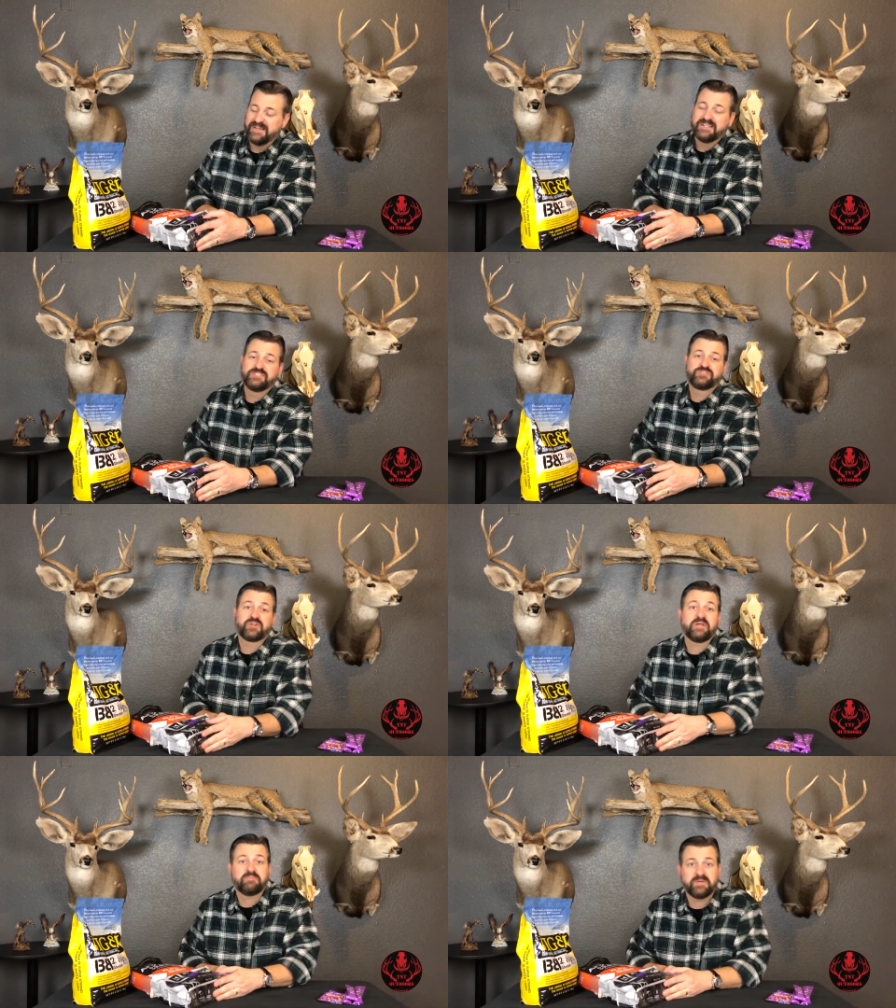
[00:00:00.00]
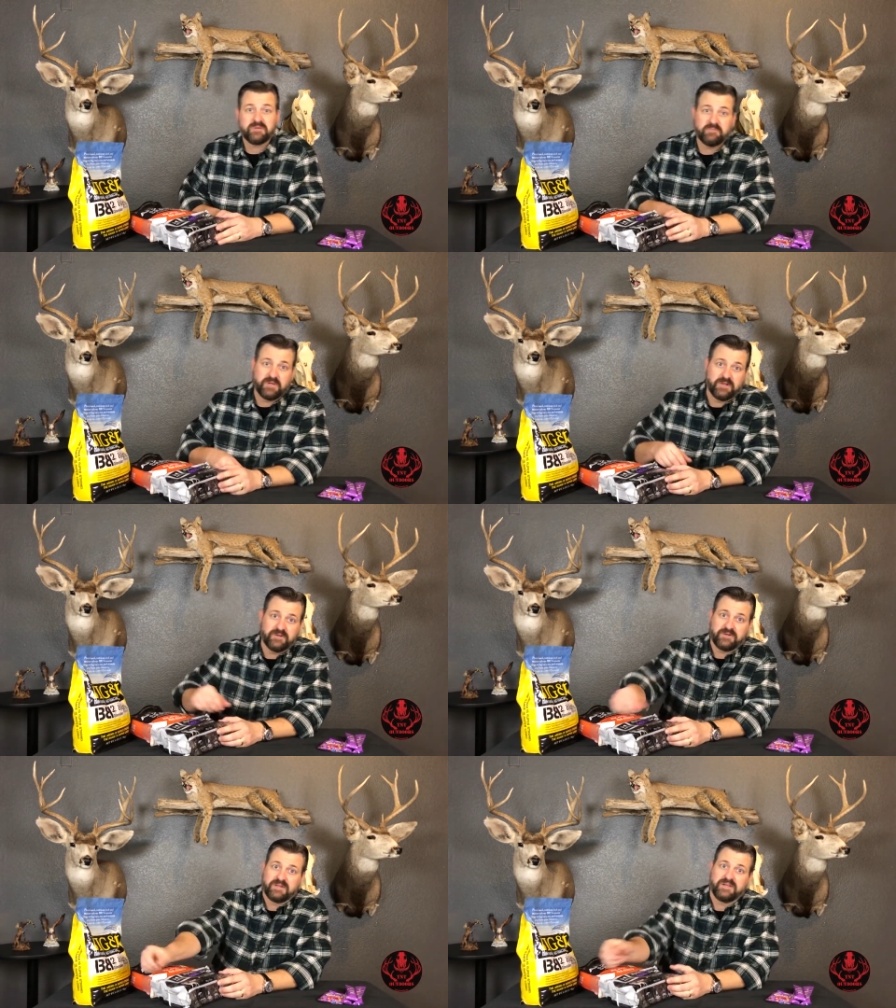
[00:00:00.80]
Straight peanut
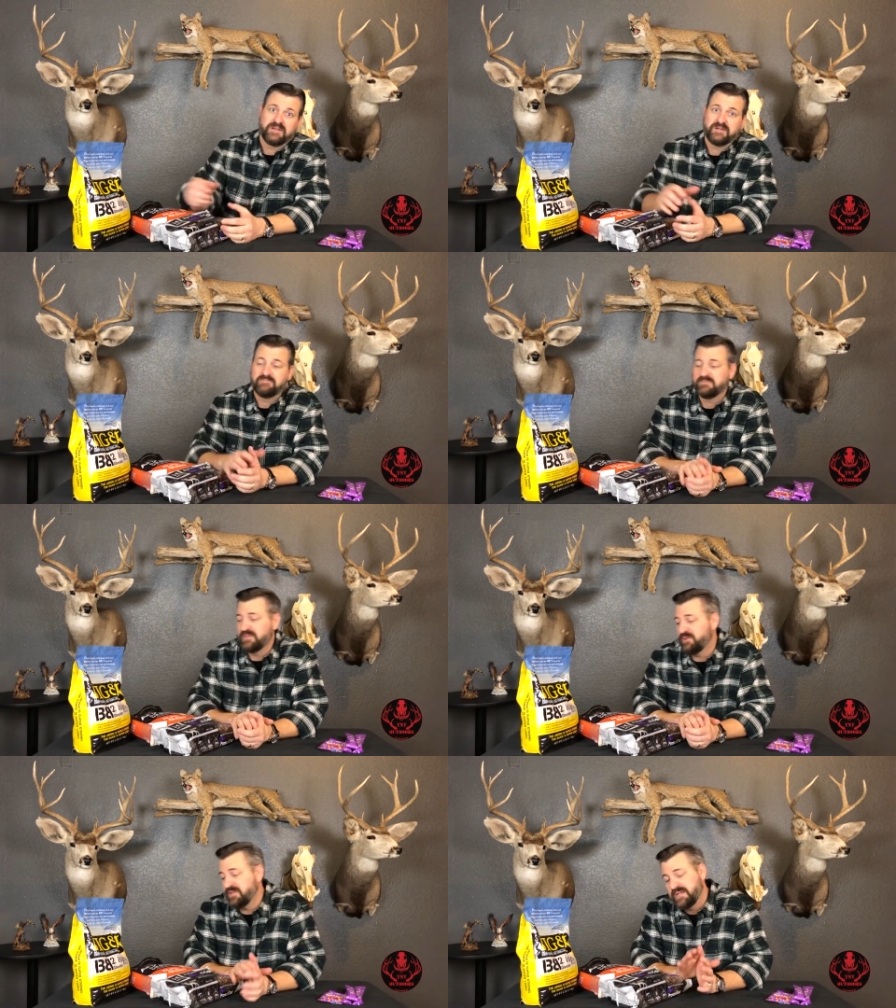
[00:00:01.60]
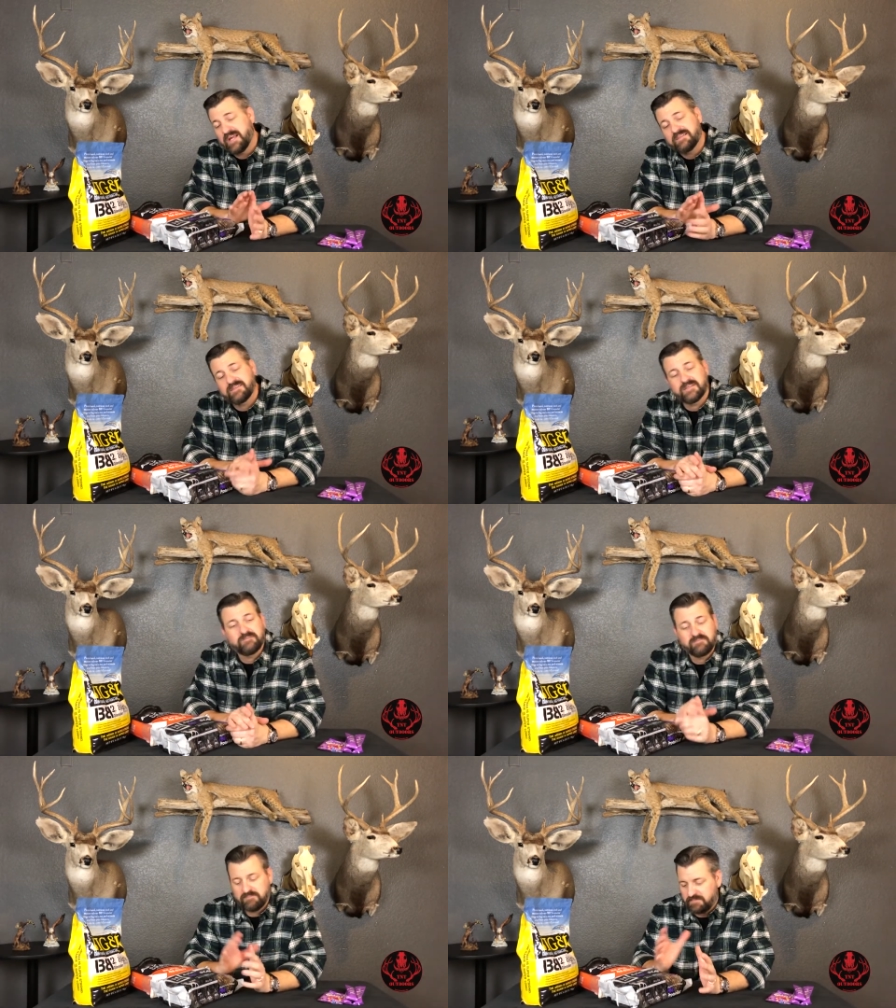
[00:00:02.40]
butter. Literally got the
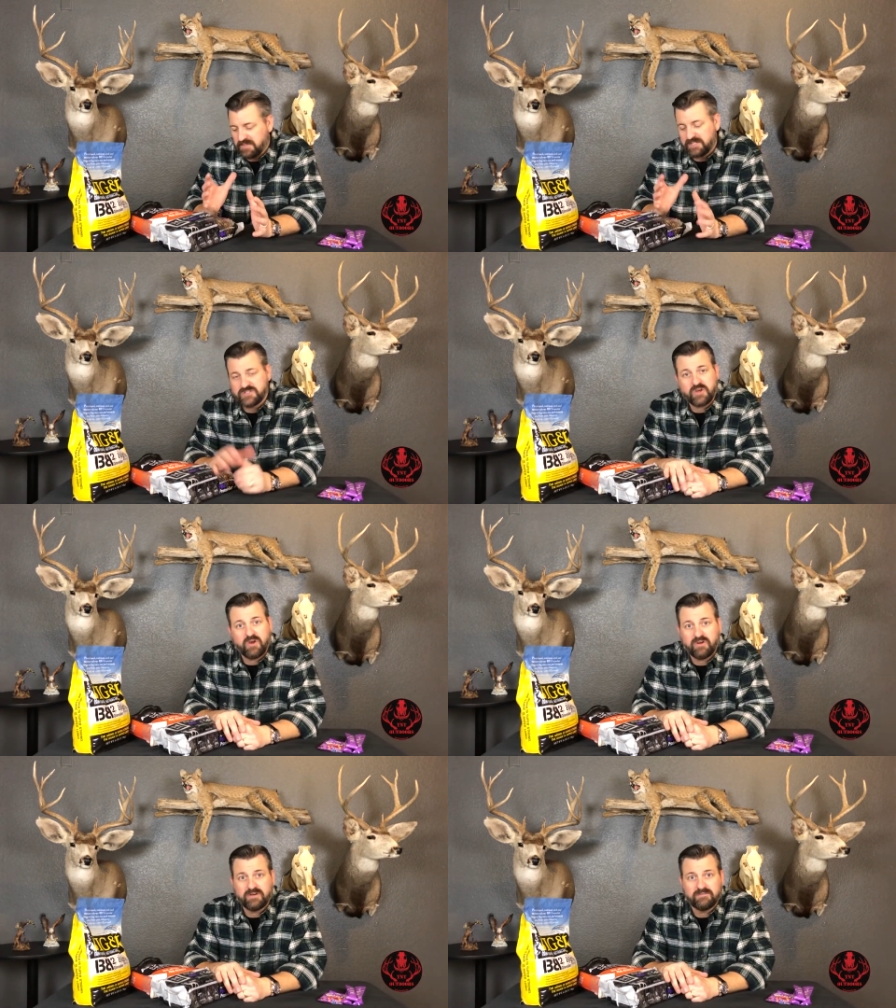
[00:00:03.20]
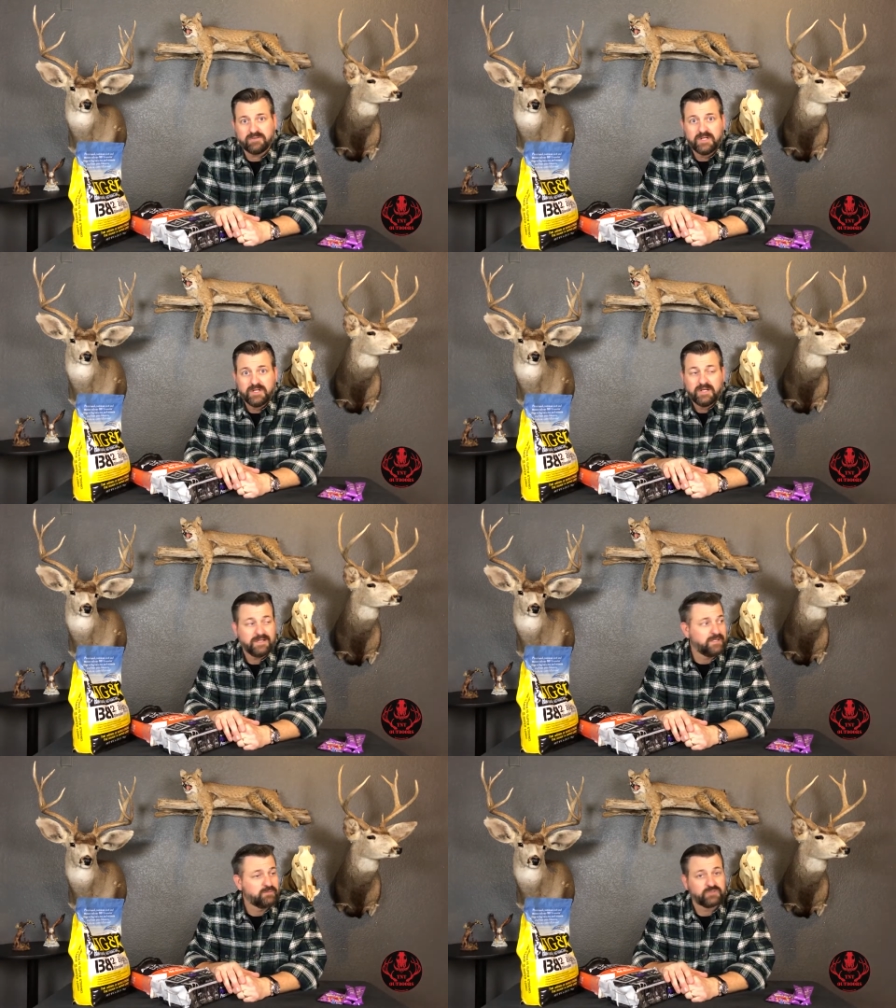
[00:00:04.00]
big jar of, I
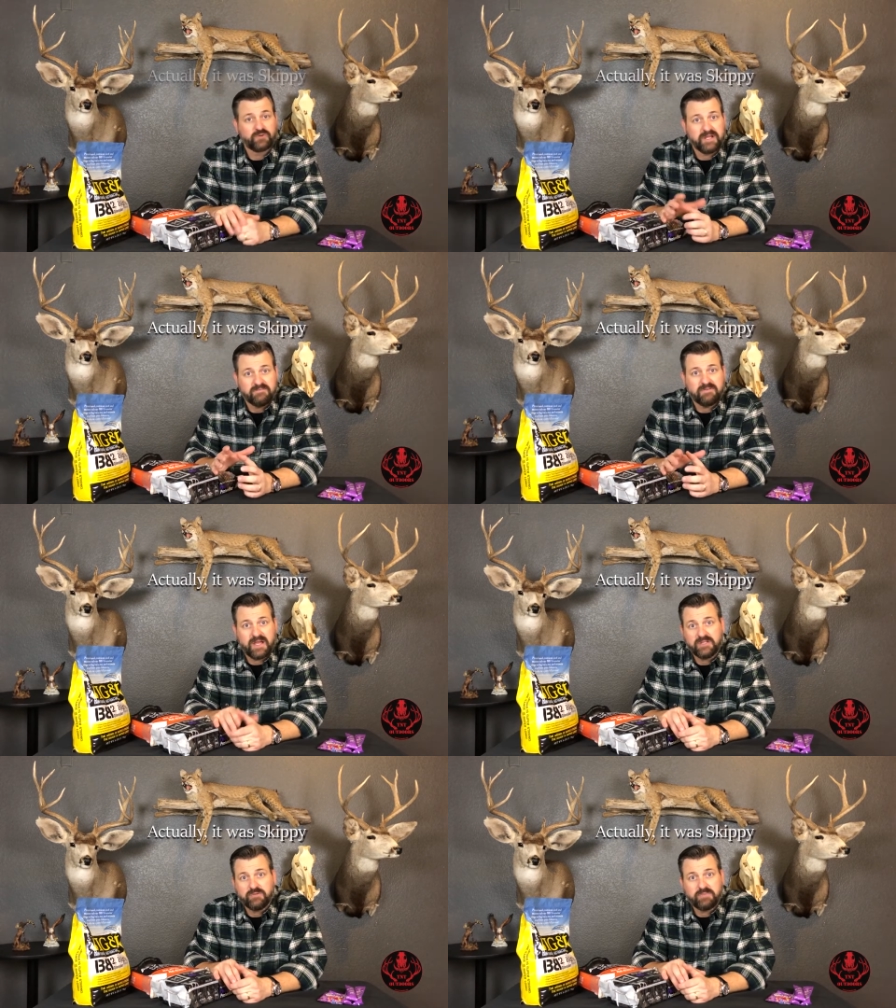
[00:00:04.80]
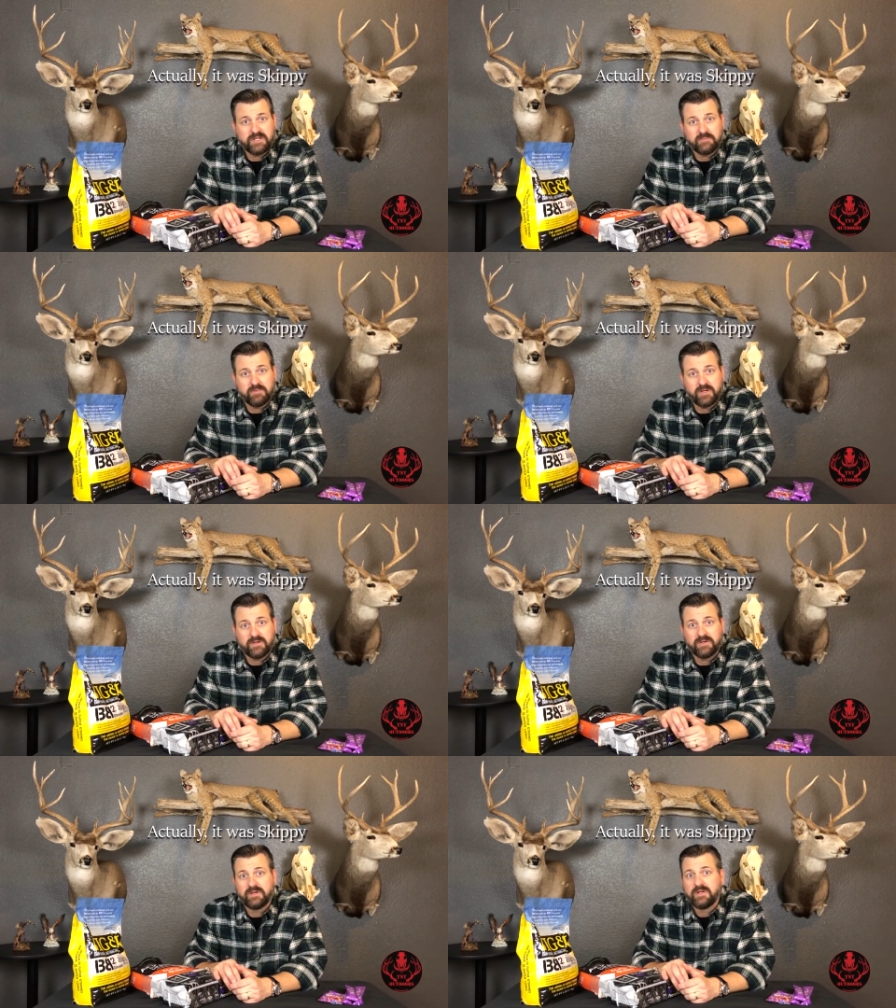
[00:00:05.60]
think it was Great Value peanut
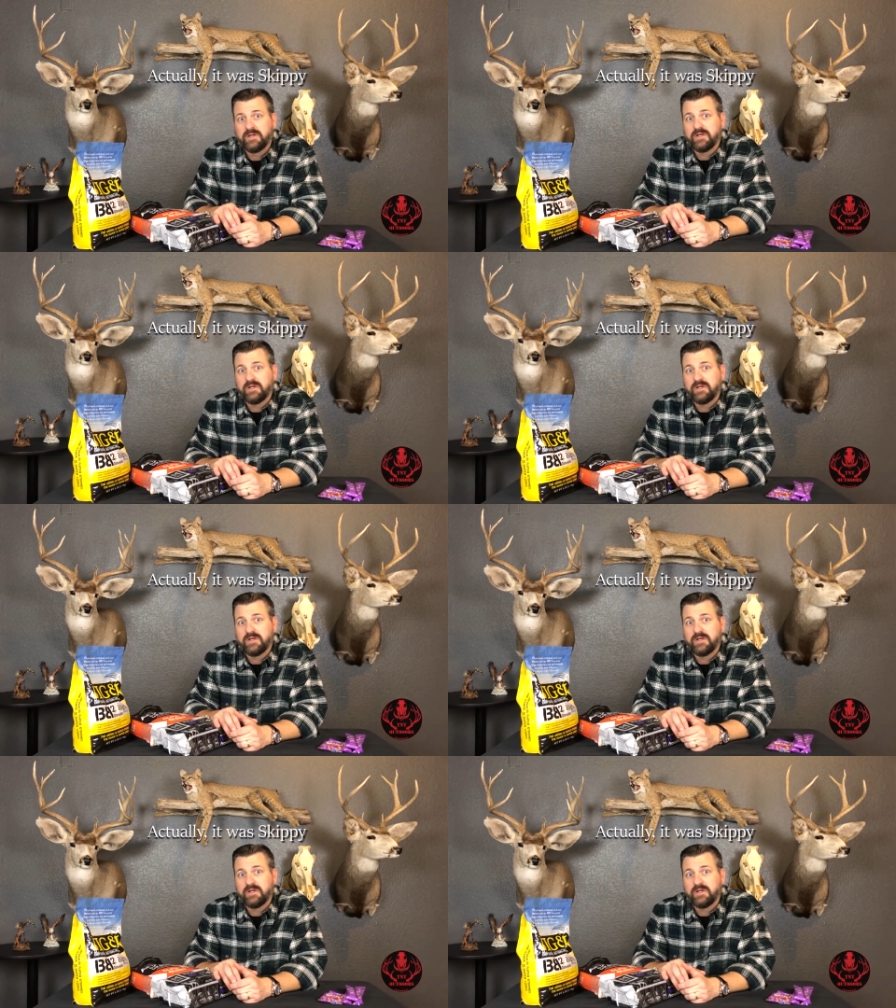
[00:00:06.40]
butter.